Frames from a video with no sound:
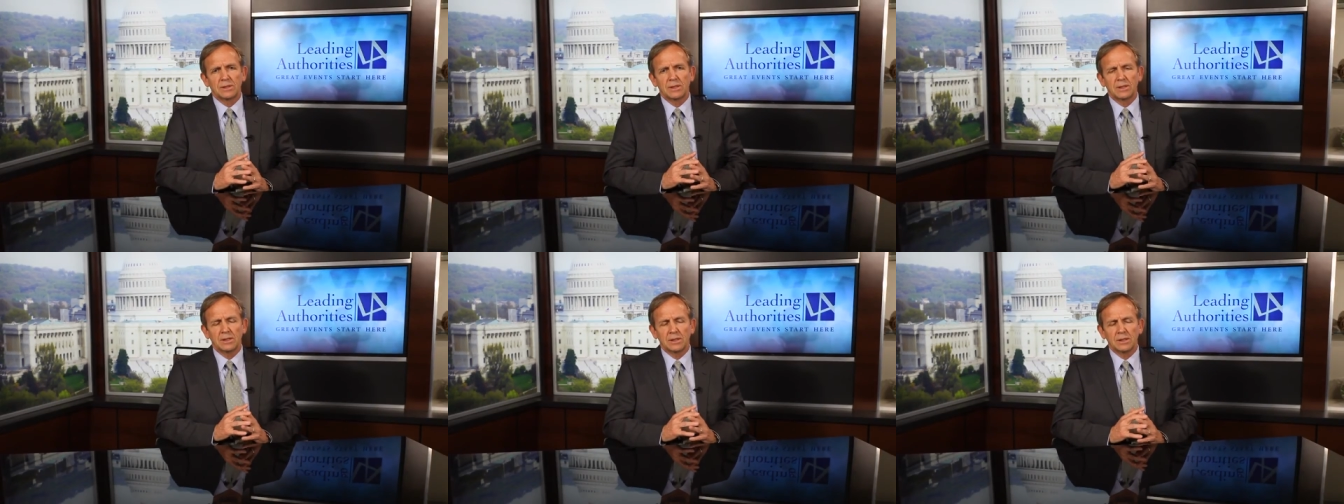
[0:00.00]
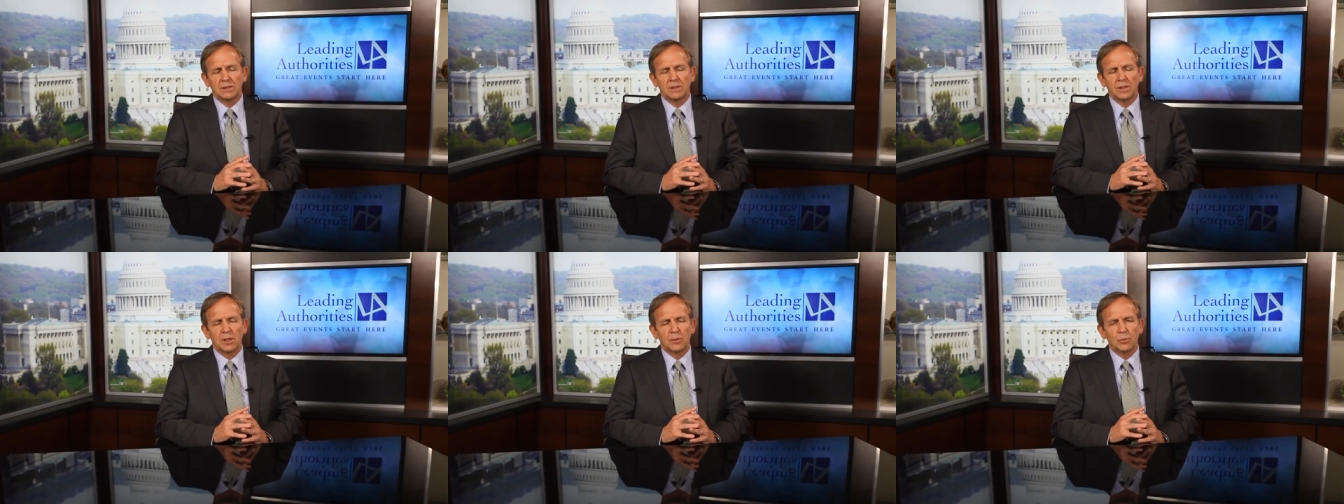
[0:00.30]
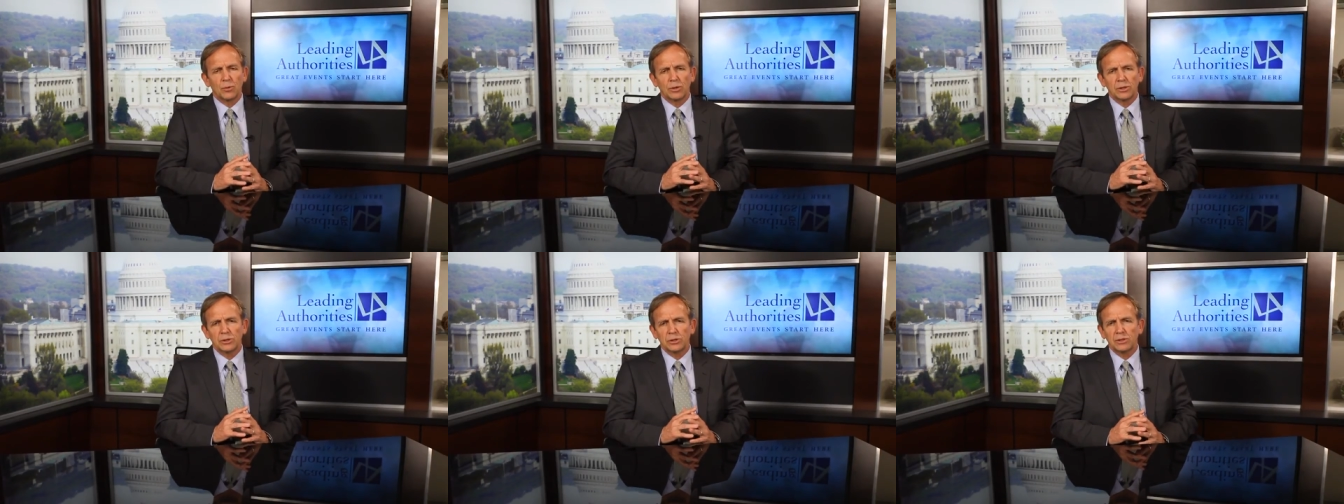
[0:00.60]
uh, an
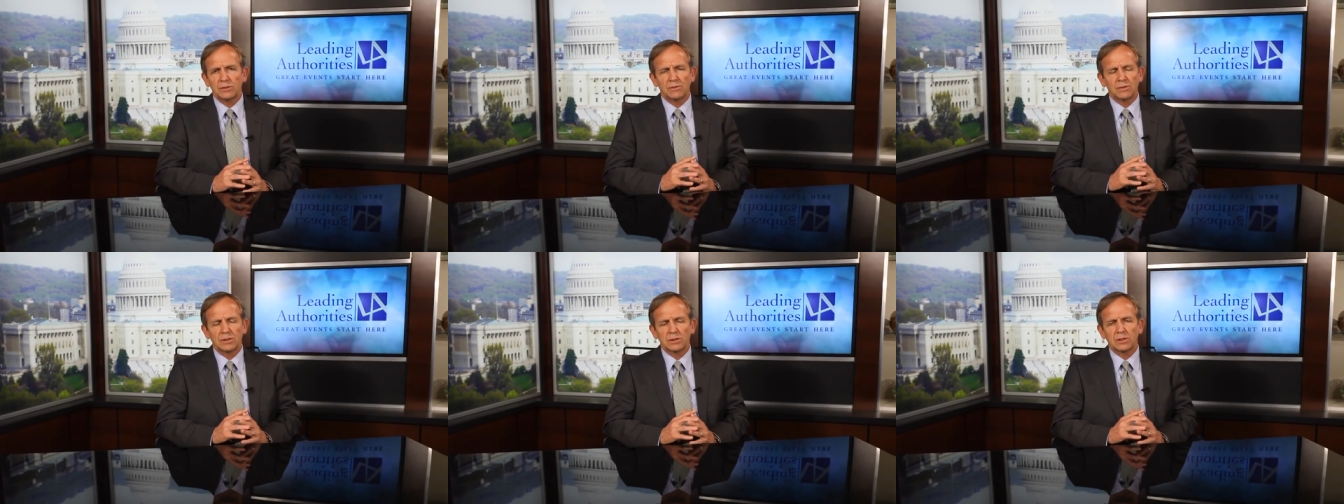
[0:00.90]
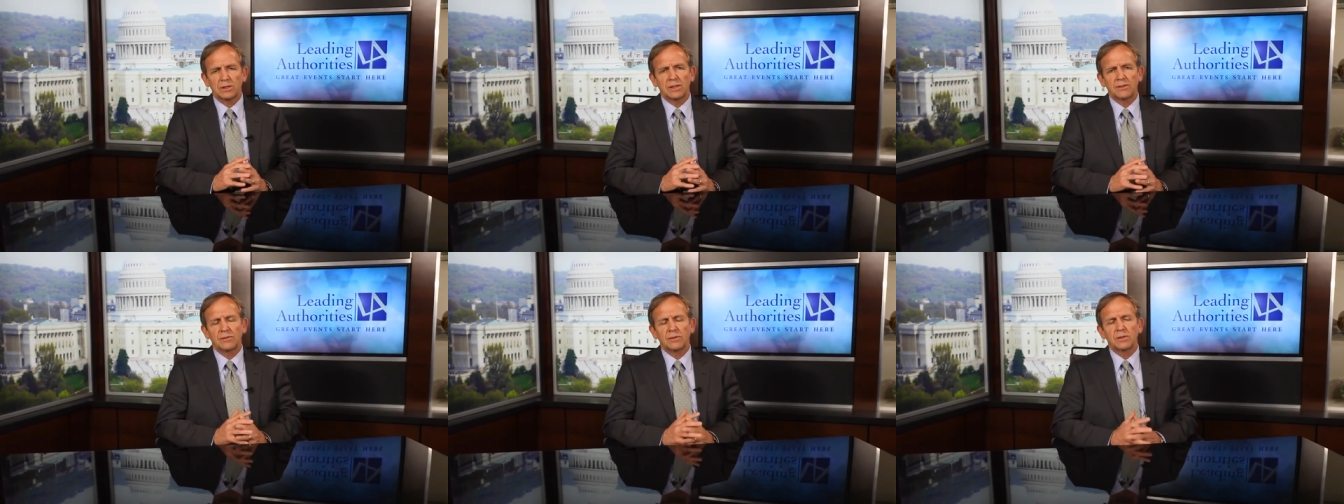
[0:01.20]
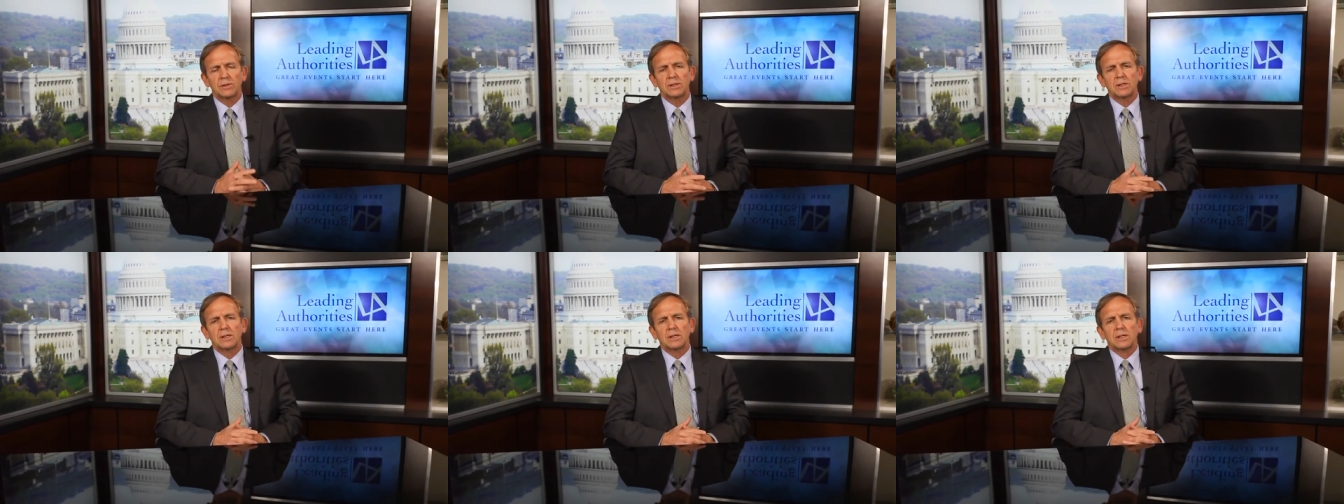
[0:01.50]
operation of this
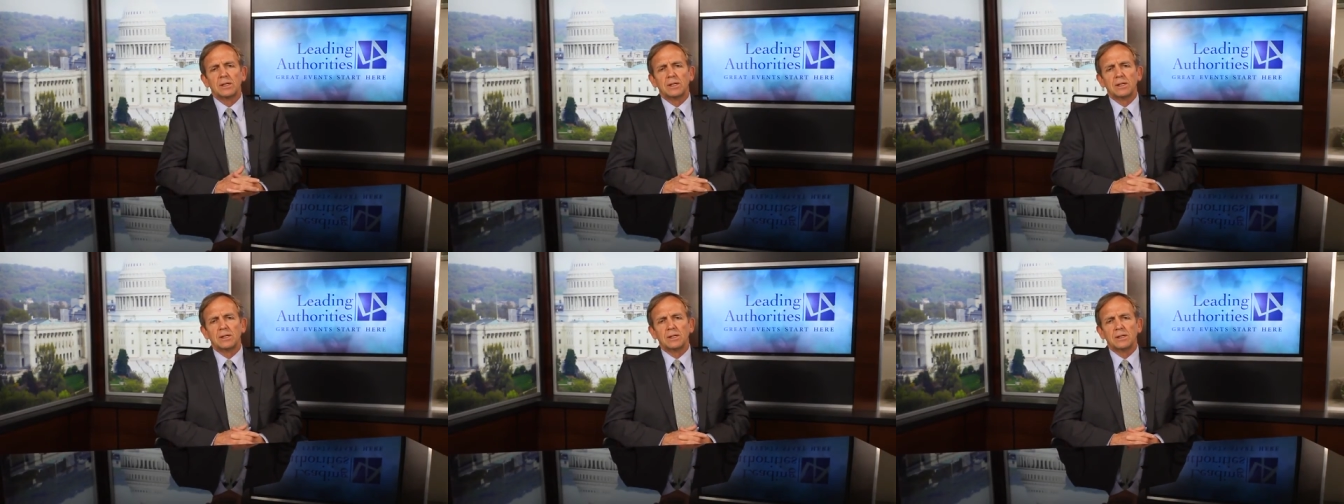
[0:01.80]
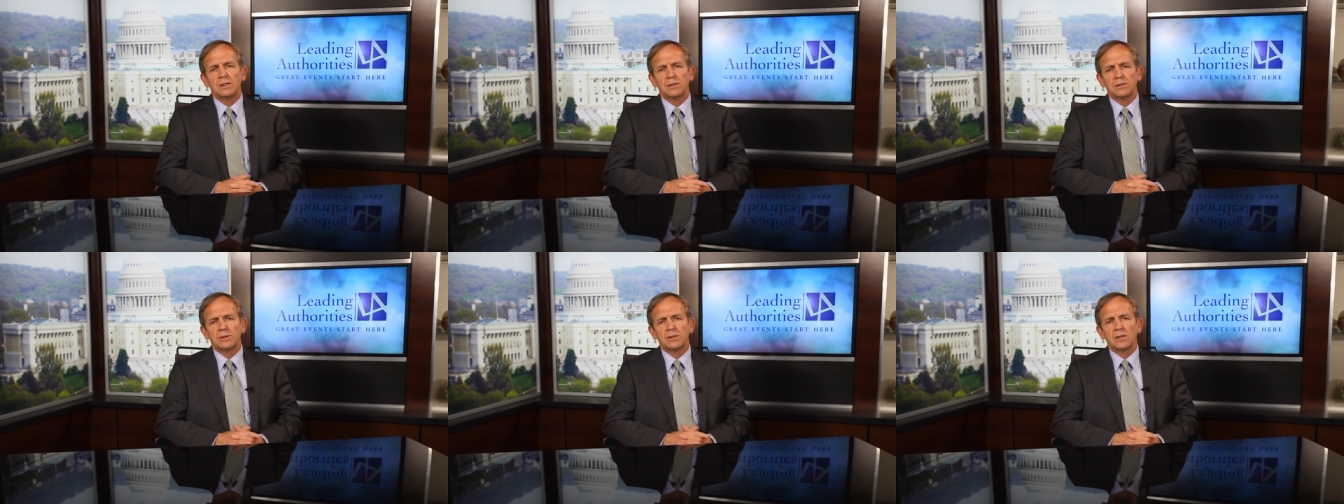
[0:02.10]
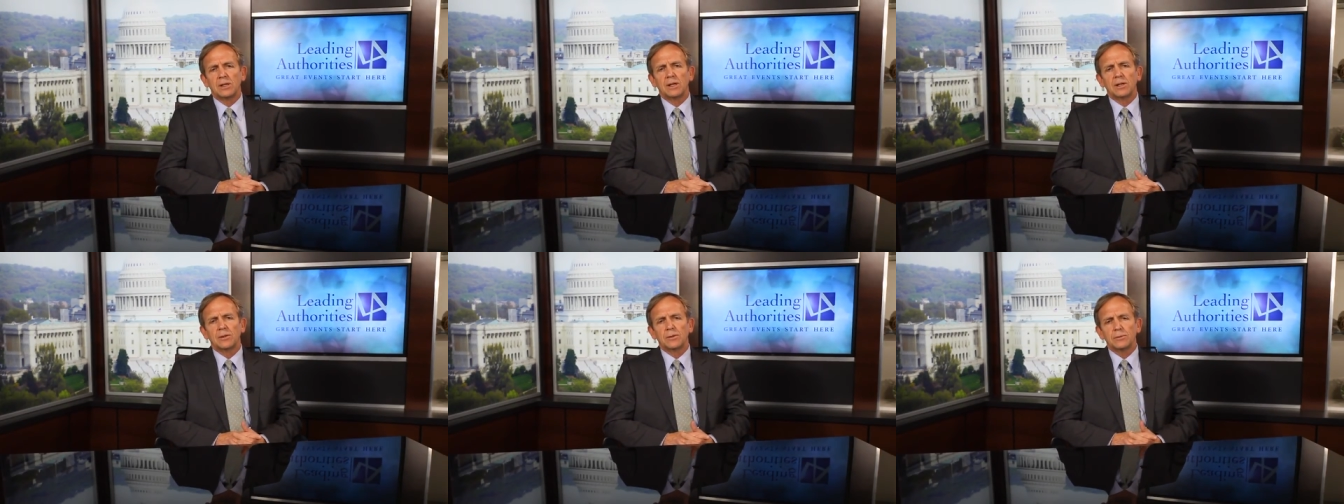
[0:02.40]
level uh,
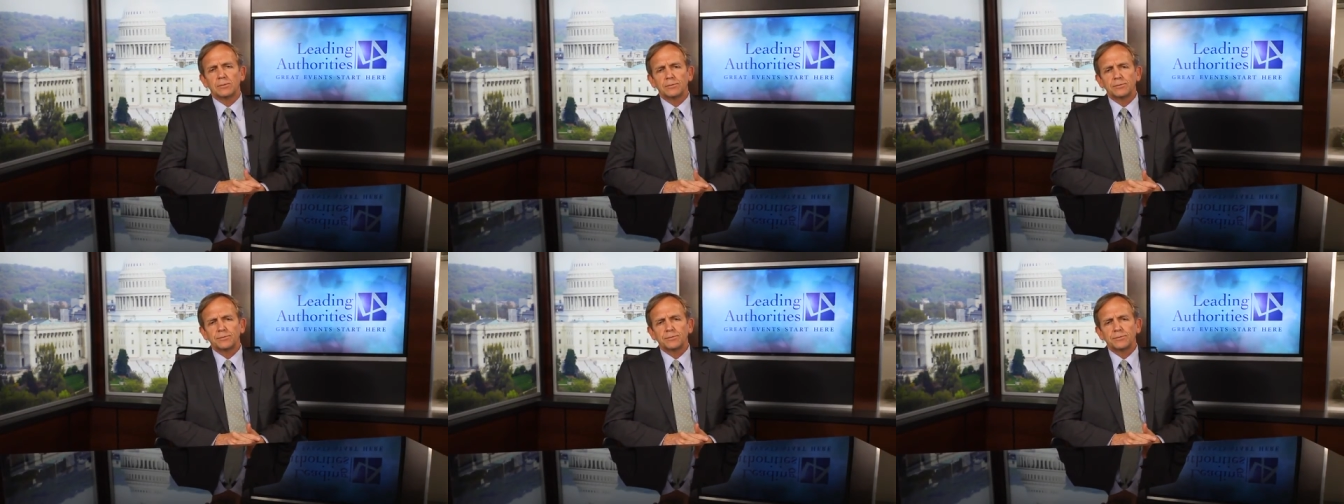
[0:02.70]
together.